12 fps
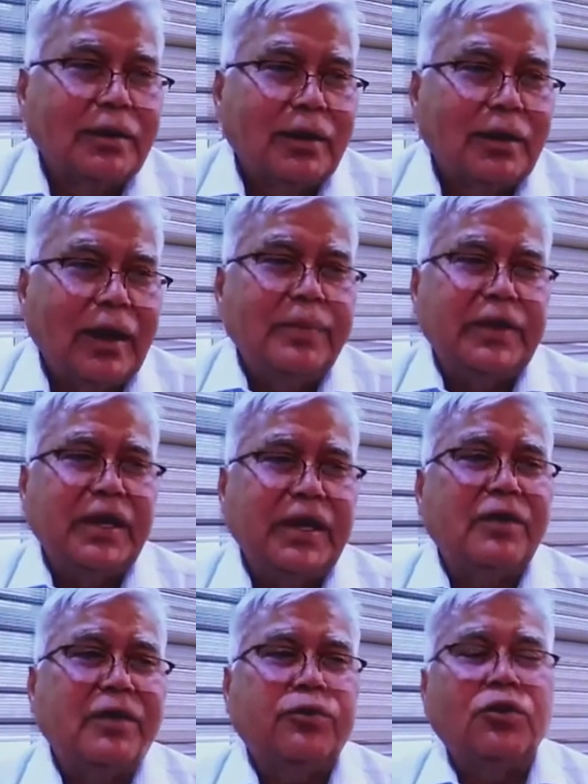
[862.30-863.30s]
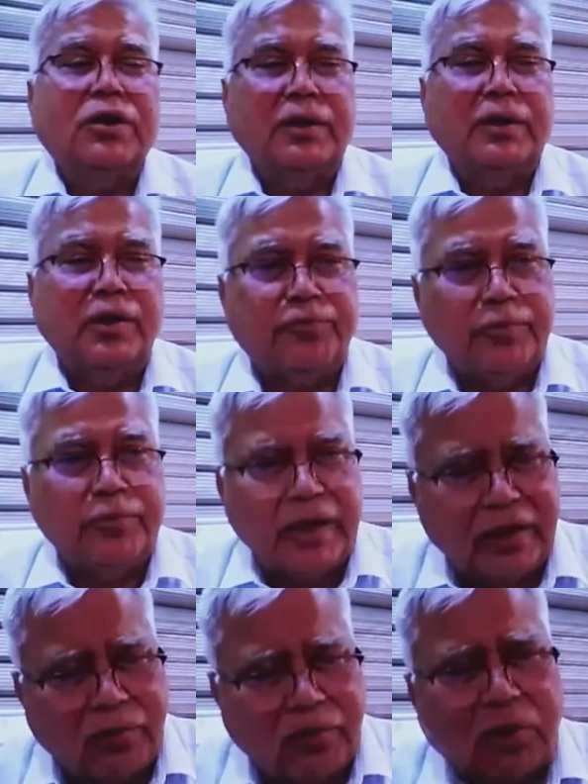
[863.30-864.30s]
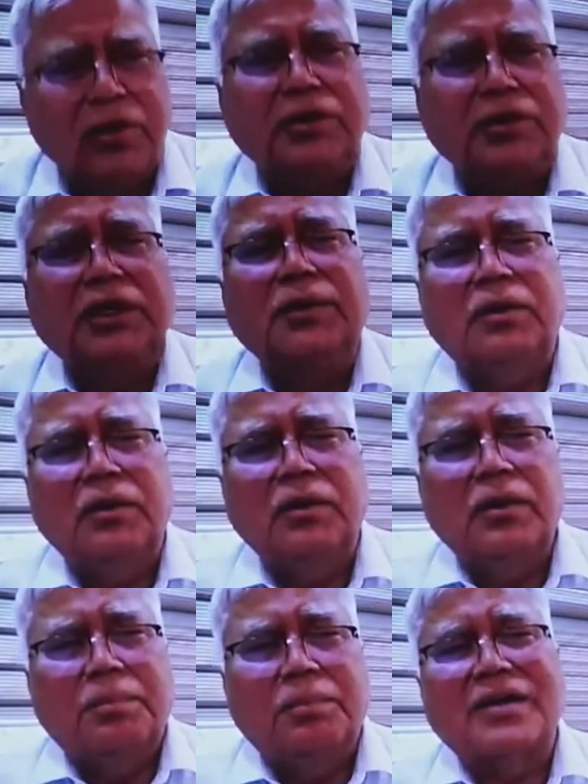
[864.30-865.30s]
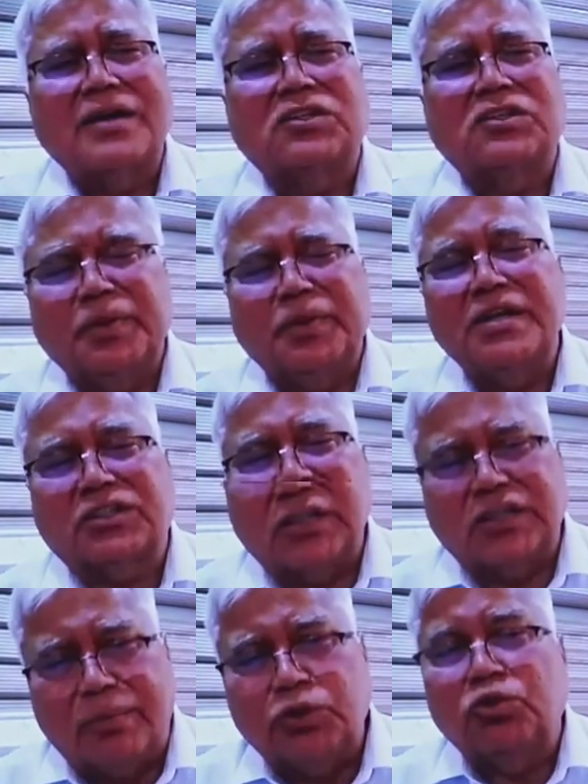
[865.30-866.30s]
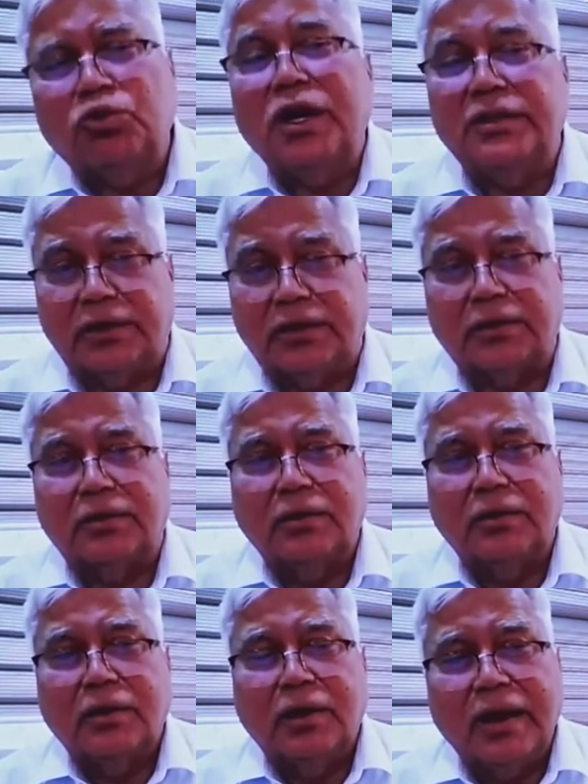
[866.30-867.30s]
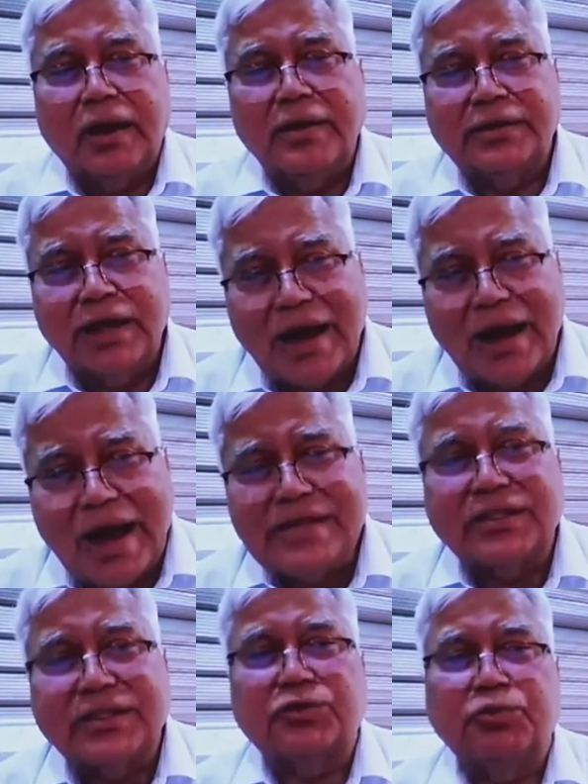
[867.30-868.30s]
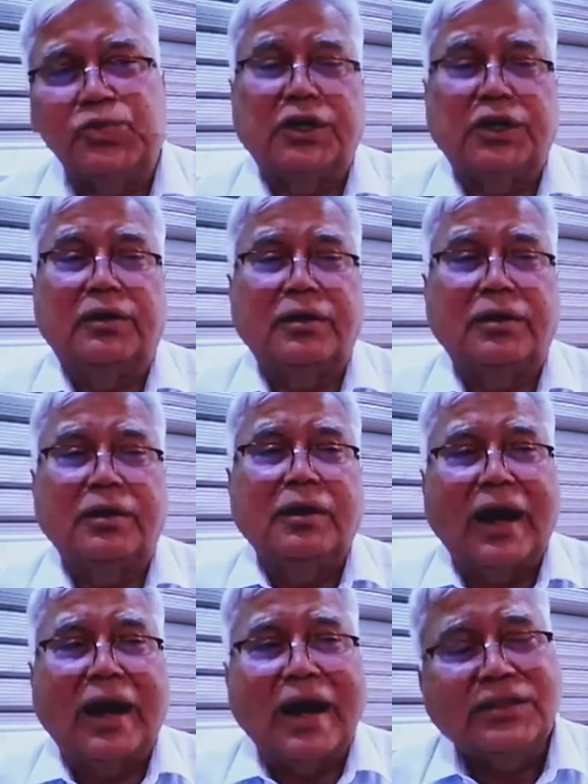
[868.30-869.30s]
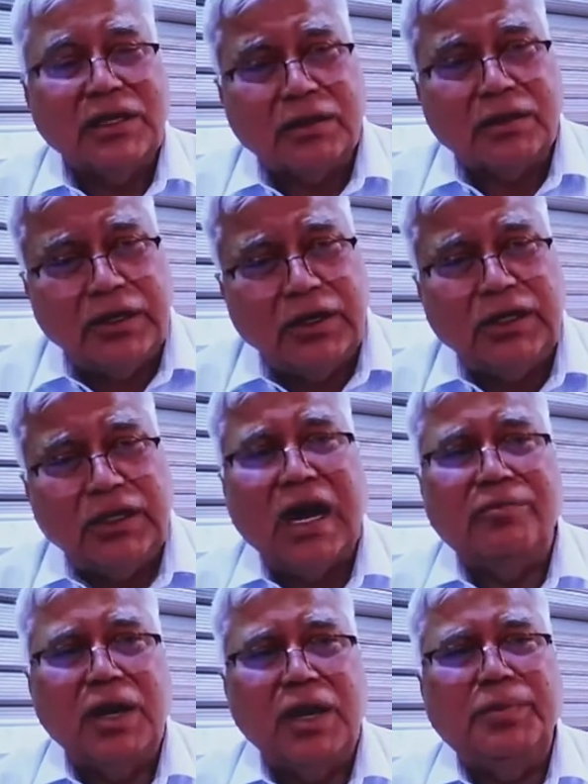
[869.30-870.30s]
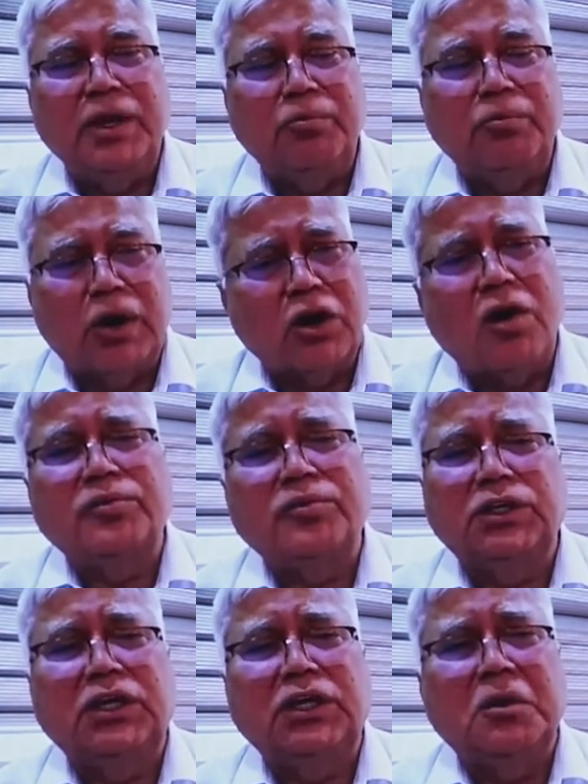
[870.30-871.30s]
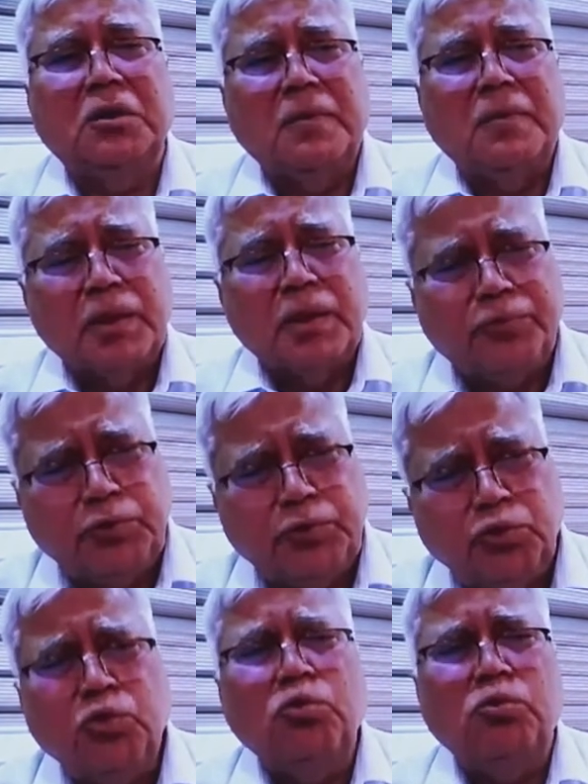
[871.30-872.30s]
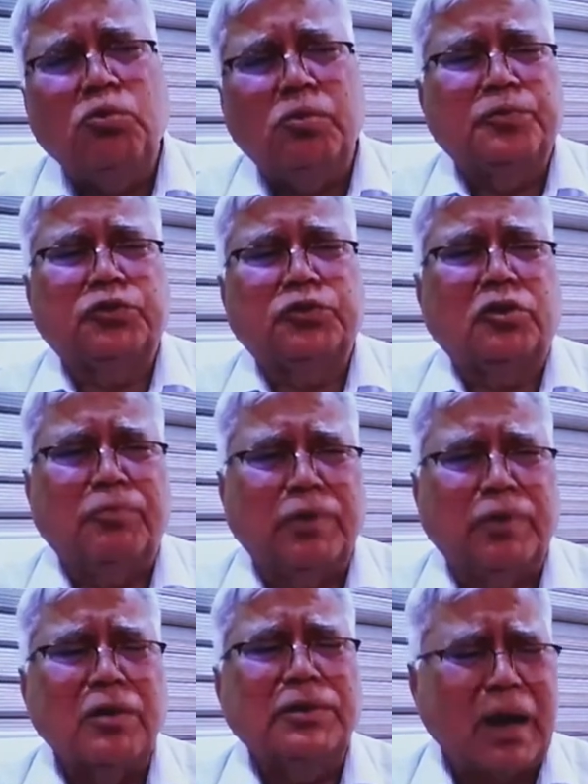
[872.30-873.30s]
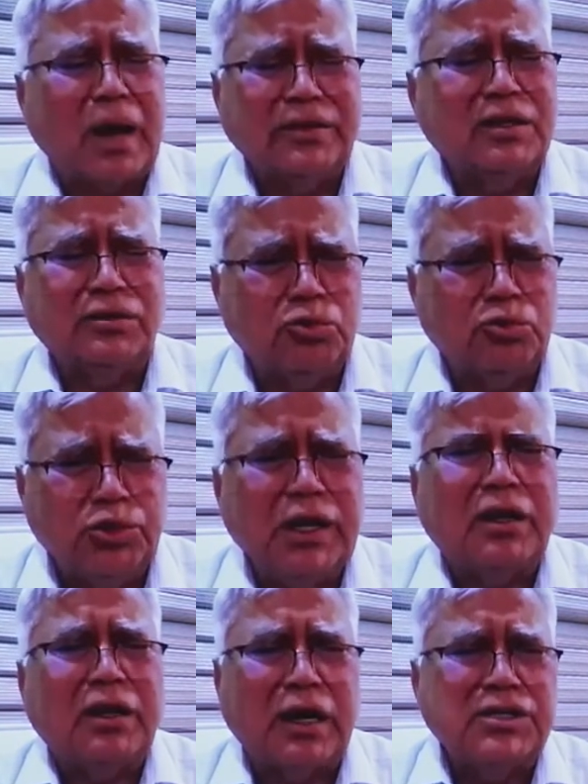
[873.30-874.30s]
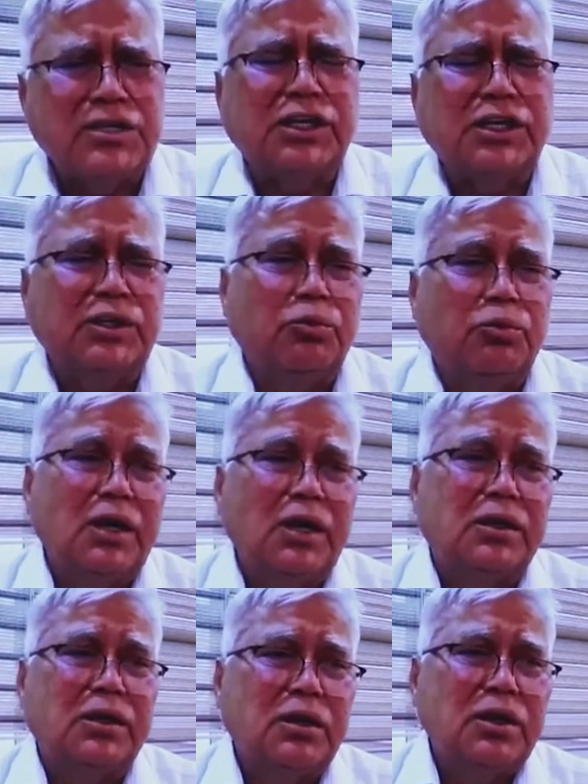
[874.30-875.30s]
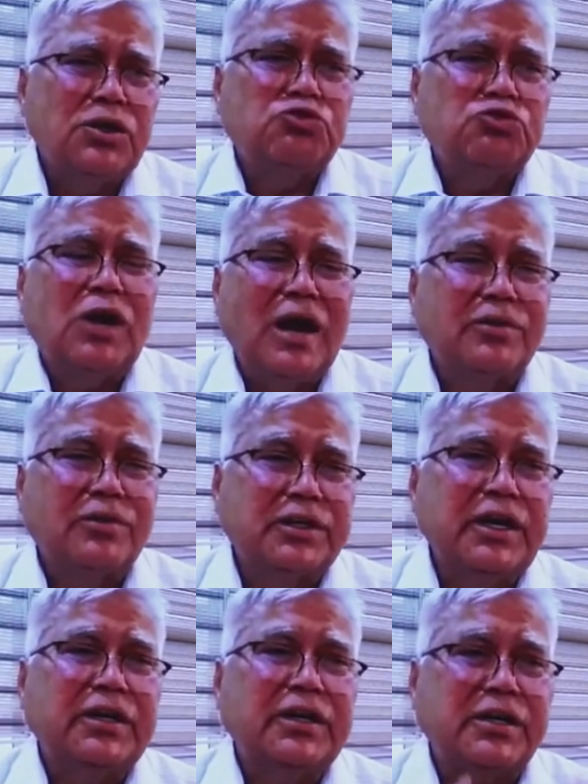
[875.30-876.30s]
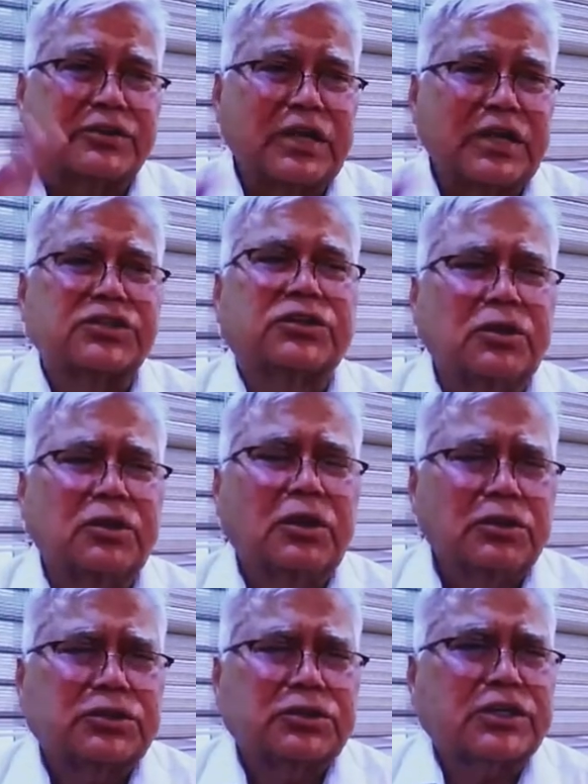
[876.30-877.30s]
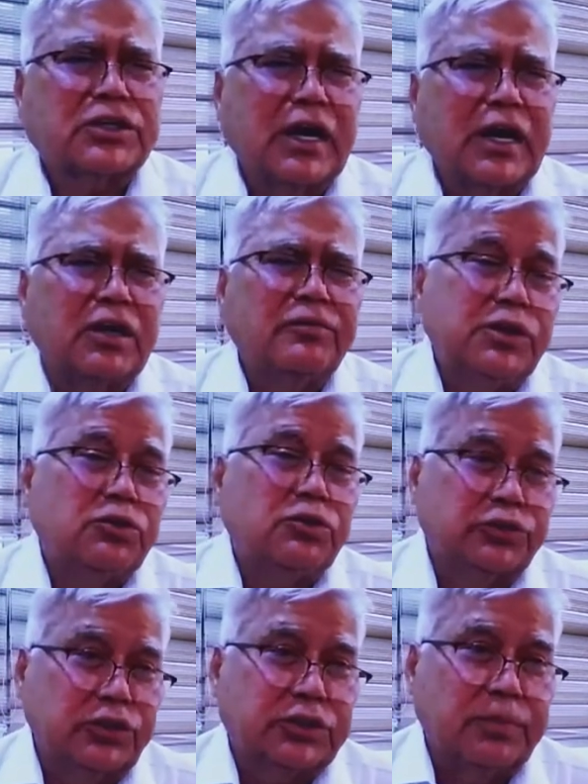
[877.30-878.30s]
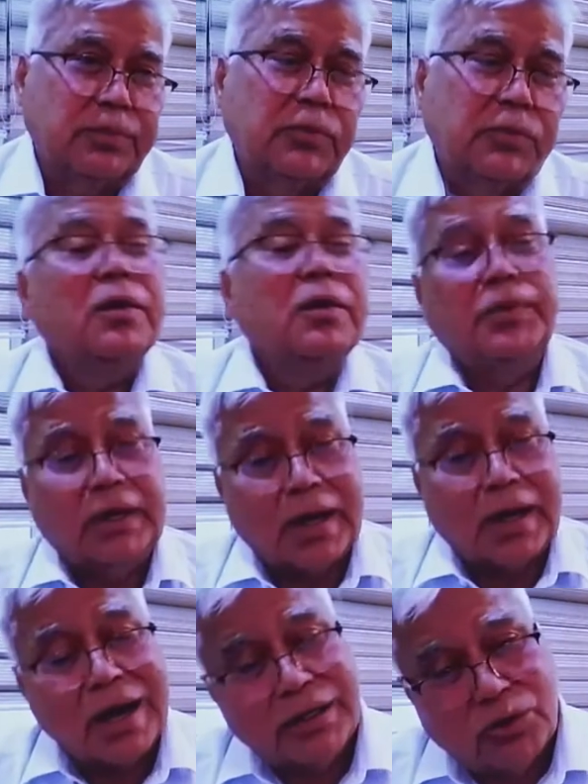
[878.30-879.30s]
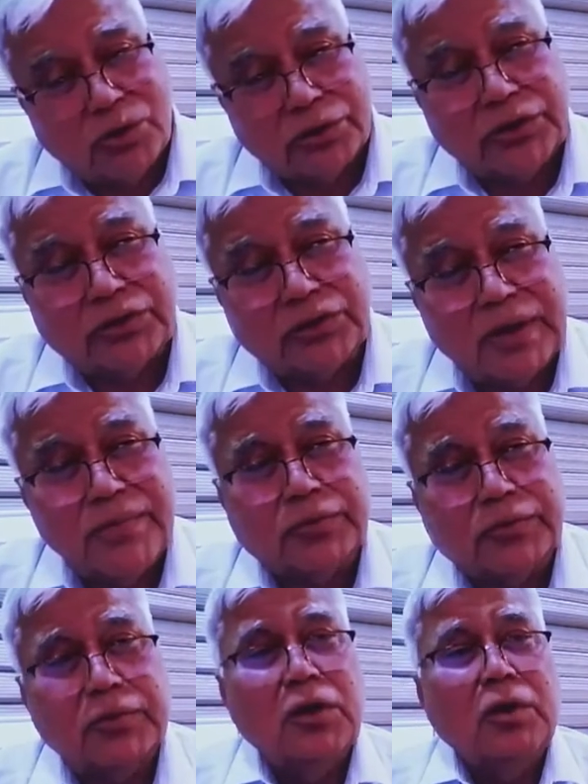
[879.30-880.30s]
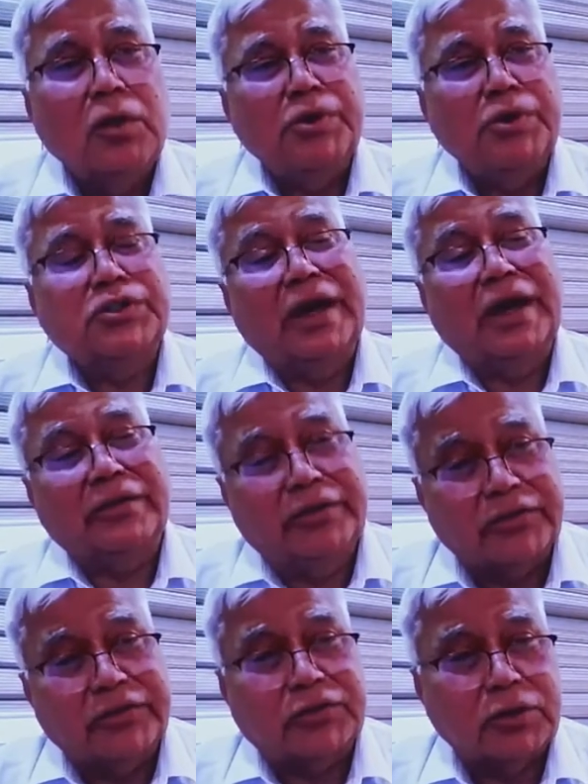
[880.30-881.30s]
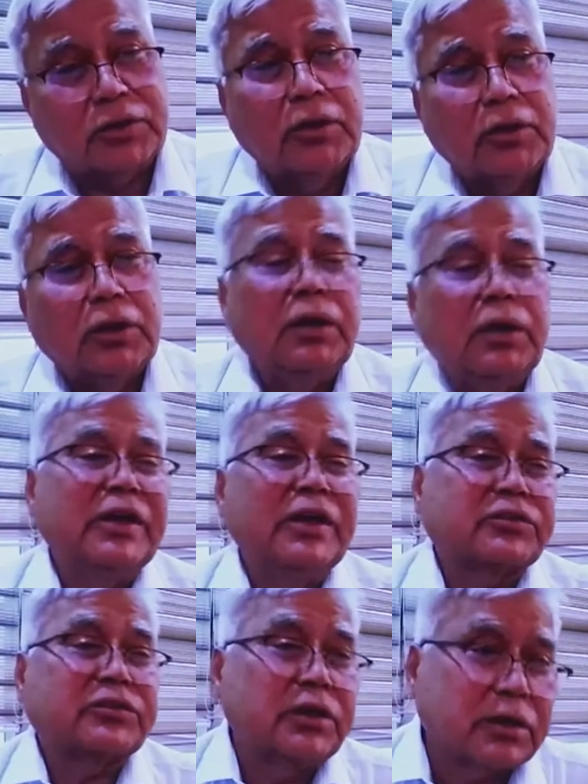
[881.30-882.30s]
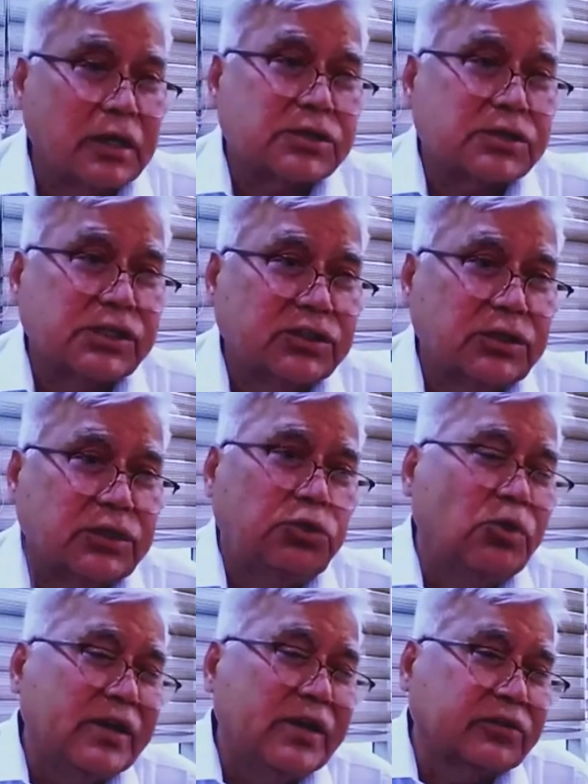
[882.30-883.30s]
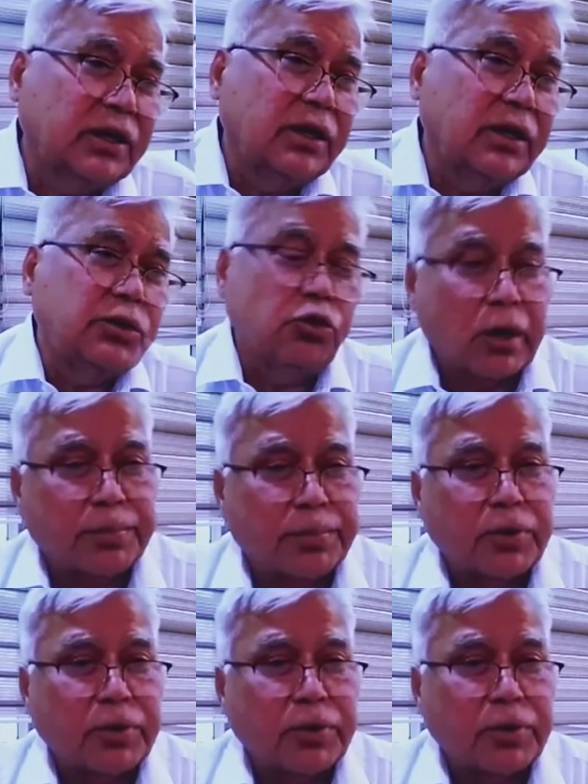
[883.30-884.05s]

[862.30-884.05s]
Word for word: And therefore, if all the participants come together and realize this vision, I think India will be one of the few, sort of one of the, I think, unique country in the world to have created such, such kind of ecosystem. There are ecosystems which exist in Western countries, in the USA, in Europe.